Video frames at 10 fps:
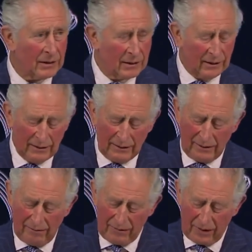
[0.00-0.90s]
sector,
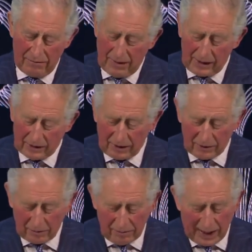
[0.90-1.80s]
many
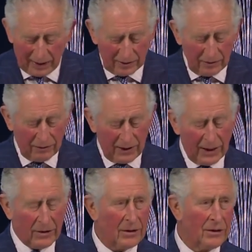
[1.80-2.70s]
central banks and
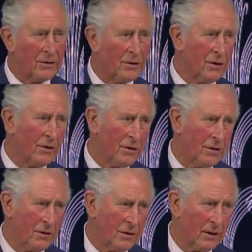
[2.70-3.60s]
financial
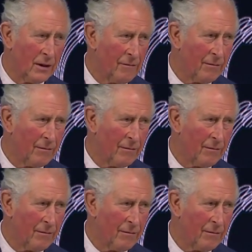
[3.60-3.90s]
institutions